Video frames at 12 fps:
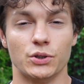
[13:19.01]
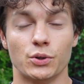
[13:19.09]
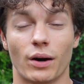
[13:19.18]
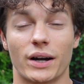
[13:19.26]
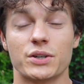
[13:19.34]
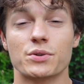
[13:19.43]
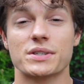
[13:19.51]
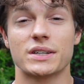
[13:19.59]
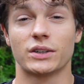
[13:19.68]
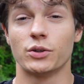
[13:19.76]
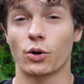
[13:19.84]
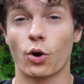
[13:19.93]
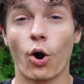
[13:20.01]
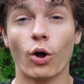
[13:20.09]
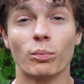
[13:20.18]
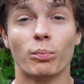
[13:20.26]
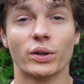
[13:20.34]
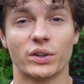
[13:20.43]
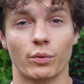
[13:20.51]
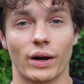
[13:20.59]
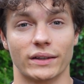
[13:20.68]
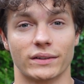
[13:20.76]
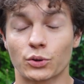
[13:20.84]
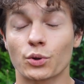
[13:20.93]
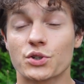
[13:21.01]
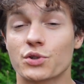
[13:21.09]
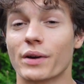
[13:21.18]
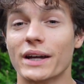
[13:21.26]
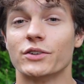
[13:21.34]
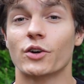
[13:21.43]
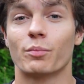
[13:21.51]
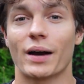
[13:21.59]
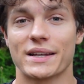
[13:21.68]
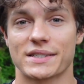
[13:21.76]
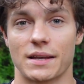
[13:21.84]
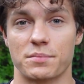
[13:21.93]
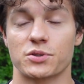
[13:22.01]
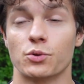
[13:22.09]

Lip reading: You are using your whole body weight to train your biceps,